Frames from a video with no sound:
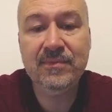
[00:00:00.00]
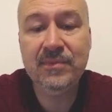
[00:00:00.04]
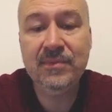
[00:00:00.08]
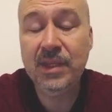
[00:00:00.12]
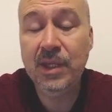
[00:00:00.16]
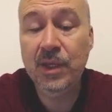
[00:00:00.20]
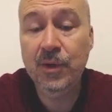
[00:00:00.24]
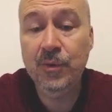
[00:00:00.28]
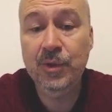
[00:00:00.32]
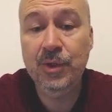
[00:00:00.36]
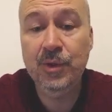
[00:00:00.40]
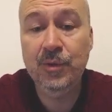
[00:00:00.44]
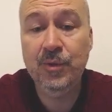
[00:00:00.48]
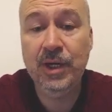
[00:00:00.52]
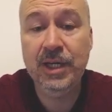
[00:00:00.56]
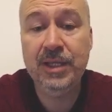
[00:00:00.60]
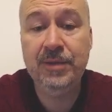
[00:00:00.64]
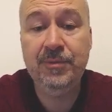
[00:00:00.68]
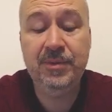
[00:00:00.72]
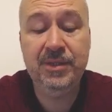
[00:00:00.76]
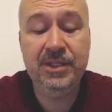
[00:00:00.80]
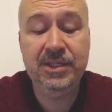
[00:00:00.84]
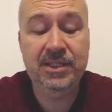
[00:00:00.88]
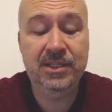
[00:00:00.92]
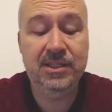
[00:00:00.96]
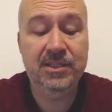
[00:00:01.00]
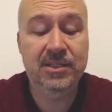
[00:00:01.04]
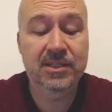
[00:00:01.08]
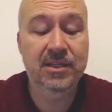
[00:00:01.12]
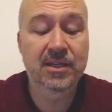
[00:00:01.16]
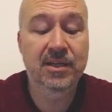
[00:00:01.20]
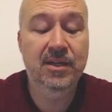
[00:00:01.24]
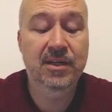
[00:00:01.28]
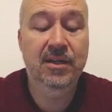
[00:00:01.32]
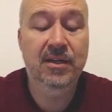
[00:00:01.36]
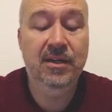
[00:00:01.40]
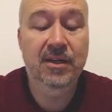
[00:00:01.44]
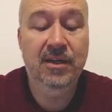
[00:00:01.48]
with the white pieces.
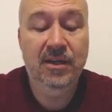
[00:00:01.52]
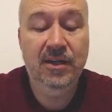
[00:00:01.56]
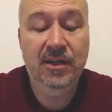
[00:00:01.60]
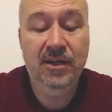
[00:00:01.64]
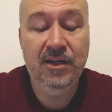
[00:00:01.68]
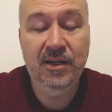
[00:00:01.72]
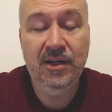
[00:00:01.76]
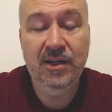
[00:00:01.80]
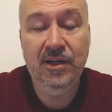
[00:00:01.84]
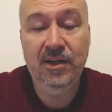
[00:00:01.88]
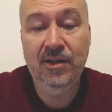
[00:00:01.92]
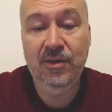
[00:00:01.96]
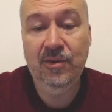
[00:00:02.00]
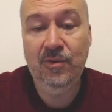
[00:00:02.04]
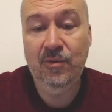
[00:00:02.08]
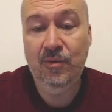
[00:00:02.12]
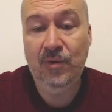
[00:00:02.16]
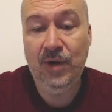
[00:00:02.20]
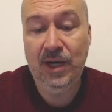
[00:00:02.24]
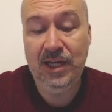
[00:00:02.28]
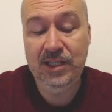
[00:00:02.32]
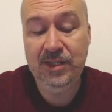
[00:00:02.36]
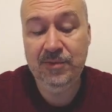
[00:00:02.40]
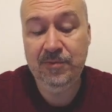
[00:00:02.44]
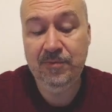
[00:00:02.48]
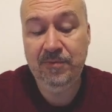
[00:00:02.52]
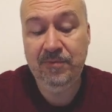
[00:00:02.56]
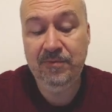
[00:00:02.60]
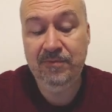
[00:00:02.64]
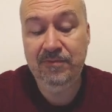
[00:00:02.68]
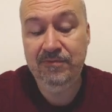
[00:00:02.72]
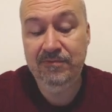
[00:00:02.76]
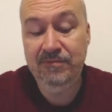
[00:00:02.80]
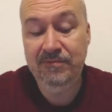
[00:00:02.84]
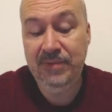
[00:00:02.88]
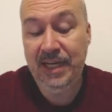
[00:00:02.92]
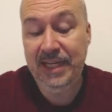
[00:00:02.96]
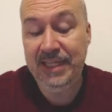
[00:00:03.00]
White's
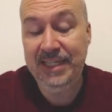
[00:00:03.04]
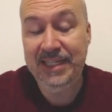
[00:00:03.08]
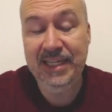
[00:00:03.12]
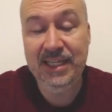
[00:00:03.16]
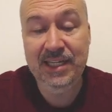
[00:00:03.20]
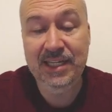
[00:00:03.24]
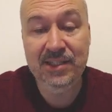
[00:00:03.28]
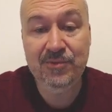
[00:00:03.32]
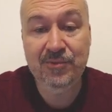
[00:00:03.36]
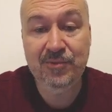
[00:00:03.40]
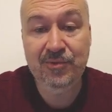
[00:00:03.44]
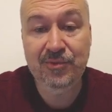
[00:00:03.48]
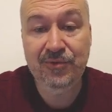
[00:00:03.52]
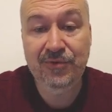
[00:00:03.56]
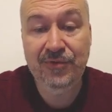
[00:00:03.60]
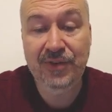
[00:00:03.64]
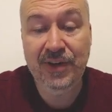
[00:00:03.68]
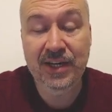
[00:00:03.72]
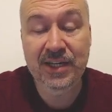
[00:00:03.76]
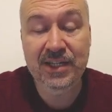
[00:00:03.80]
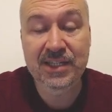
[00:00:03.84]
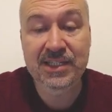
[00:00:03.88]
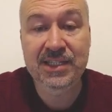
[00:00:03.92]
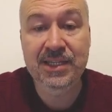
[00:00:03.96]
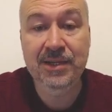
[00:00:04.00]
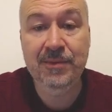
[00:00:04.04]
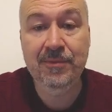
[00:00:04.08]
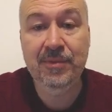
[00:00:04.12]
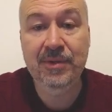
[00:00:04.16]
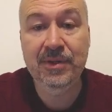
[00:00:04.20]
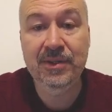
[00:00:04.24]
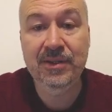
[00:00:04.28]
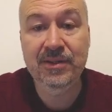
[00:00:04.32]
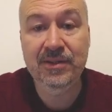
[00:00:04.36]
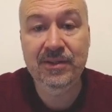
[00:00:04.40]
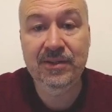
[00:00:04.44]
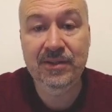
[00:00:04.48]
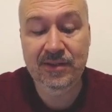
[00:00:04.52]
idea is fairly
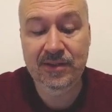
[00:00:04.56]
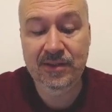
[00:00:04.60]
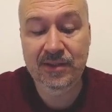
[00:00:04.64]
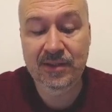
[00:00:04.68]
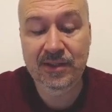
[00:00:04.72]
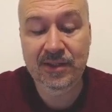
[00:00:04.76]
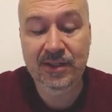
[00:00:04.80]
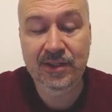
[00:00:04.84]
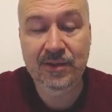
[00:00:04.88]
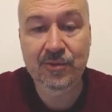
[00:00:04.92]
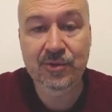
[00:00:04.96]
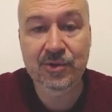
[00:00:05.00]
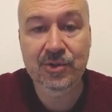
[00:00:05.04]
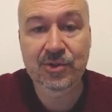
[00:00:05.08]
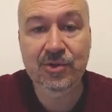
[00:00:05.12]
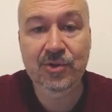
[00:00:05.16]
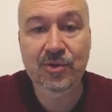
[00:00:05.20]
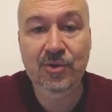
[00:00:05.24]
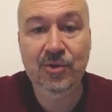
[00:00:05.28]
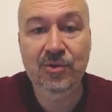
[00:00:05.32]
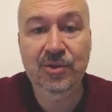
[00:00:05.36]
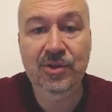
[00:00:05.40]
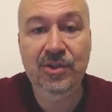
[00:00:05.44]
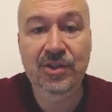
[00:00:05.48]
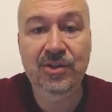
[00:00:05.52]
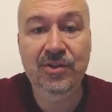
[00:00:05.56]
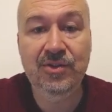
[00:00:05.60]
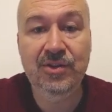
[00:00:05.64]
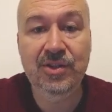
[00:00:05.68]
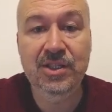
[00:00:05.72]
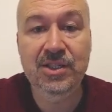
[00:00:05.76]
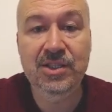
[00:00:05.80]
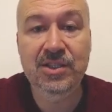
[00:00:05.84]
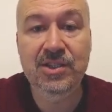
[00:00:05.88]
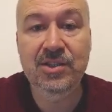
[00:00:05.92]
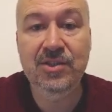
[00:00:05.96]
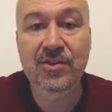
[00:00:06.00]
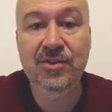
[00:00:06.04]
simple. He wants to go d3,
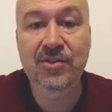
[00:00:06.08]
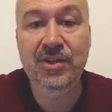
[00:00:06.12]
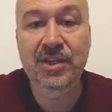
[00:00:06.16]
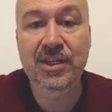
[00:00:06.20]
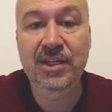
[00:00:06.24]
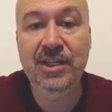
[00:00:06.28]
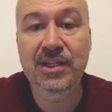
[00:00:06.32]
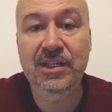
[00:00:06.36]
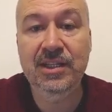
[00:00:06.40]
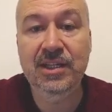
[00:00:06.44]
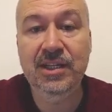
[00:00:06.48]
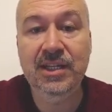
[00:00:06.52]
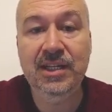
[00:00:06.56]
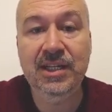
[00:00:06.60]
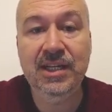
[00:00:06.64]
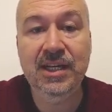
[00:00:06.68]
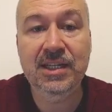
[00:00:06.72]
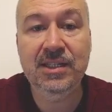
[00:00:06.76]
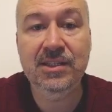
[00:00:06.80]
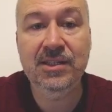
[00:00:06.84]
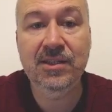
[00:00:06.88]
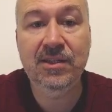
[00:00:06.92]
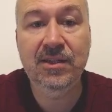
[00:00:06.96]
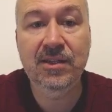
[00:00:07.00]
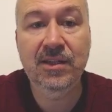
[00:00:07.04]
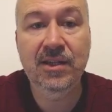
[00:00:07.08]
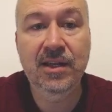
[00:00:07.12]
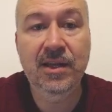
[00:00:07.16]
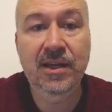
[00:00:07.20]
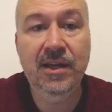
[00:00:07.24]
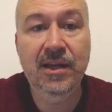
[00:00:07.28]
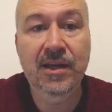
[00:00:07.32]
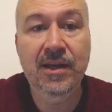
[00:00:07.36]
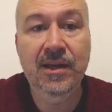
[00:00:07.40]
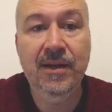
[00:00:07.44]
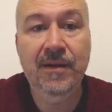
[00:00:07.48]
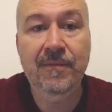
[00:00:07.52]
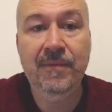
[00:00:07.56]
c3, then castle,
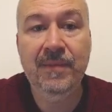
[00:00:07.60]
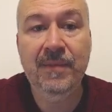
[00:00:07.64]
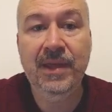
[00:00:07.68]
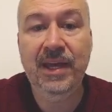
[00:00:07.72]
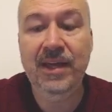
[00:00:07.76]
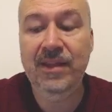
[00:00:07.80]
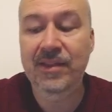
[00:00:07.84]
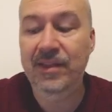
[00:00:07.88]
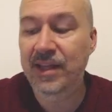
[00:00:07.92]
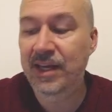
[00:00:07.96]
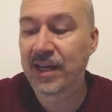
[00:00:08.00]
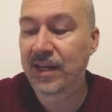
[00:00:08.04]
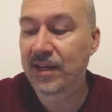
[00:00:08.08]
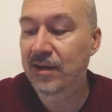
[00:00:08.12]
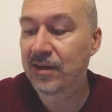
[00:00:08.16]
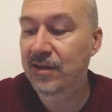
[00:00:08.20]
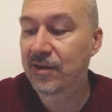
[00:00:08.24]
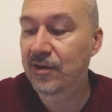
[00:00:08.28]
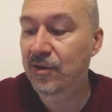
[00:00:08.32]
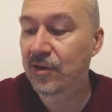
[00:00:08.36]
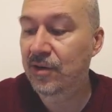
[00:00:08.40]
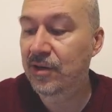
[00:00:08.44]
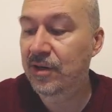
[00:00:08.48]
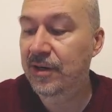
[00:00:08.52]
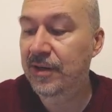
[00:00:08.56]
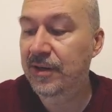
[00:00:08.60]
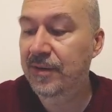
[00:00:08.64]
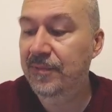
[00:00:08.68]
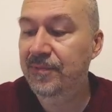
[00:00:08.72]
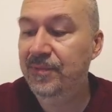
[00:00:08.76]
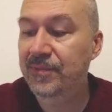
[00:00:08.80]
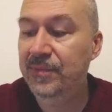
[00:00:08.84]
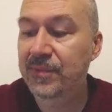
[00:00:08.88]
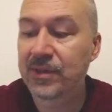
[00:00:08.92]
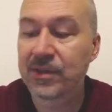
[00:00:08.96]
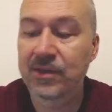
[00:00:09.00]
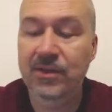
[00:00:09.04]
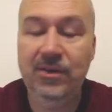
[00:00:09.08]
and then
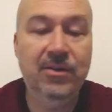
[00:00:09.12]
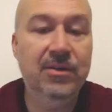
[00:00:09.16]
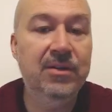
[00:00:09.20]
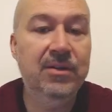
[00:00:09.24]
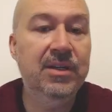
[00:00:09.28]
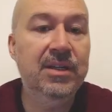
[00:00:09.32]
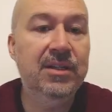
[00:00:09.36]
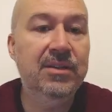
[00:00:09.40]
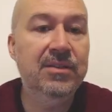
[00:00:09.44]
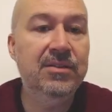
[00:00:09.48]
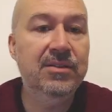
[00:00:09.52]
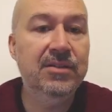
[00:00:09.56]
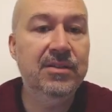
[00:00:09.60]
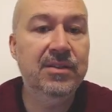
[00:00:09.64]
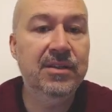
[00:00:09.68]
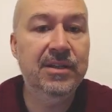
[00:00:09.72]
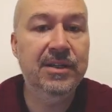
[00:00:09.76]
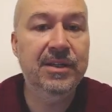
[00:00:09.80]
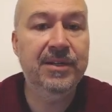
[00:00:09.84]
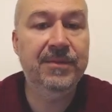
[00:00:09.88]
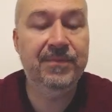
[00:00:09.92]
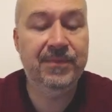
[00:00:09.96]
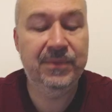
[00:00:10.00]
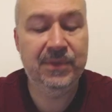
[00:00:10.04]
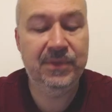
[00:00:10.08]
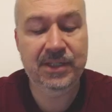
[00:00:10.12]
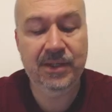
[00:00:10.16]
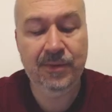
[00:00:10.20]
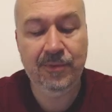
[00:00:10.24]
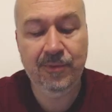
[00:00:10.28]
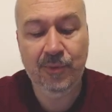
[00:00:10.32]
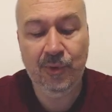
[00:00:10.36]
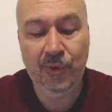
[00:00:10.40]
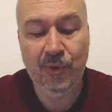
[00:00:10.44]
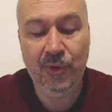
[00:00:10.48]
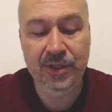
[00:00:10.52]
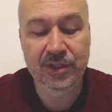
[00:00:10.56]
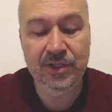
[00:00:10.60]
at some
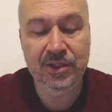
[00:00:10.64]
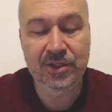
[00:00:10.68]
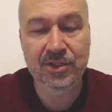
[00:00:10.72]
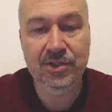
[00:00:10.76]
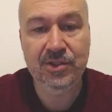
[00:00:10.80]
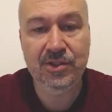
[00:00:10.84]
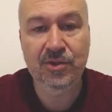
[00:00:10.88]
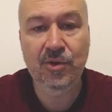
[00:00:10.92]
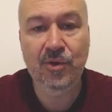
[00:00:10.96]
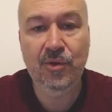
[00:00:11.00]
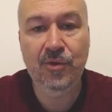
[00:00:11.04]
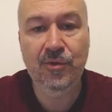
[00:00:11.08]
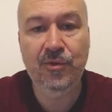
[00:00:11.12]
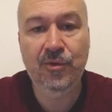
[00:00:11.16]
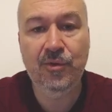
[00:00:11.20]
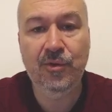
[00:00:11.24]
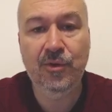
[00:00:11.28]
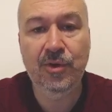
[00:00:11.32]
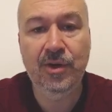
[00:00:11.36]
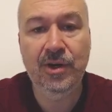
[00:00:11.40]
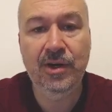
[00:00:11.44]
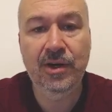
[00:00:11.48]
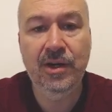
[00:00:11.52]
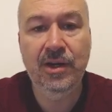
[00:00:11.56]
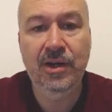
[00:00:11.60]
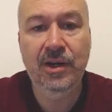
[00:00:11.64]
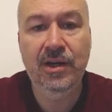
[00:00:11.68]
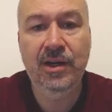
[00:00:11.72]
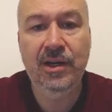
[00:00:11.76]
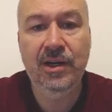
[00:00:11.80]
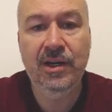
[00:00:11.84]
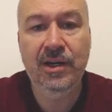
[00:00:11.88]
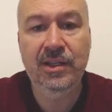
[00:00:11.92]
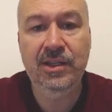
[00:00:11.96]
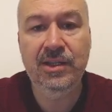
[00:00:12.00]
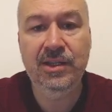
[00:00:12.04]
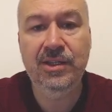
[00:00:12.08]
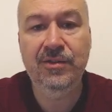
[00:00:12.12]
point just go for
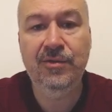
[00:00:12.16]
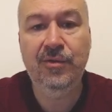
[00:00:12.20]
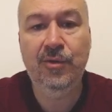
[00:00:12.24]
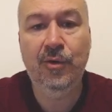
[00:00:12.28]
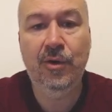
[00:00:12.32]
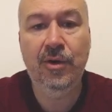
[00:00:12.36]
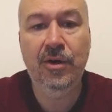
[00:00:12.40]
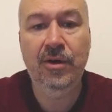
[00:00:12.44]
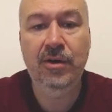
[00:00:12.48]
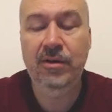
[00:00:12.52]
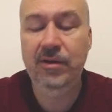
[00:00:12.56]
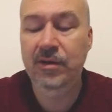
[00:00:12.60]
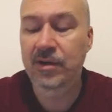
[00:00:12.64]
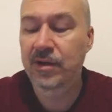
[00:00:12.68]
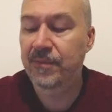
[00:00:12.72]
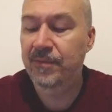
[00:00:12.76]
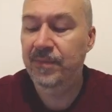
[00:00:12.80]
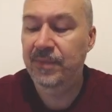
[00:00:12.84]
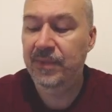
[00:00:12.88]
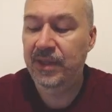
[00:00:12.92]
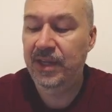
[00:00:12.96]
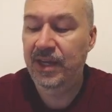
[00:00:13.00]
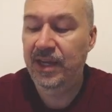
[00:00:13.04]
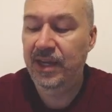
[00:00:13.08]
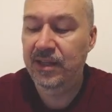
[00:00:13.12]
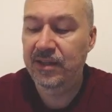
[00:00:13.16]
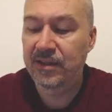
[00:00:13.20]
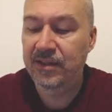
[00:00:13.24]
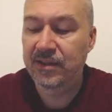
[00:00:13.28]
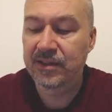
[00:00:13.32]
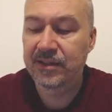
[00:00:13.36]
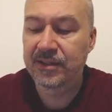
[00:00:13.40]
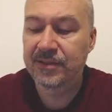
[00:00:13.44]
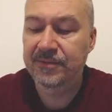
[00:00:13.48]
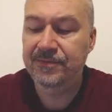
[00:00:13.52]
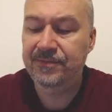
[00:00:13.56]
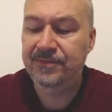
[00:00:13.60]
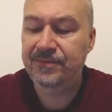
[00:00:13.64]
d4
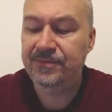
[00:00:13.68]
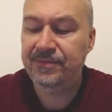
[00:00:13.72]
and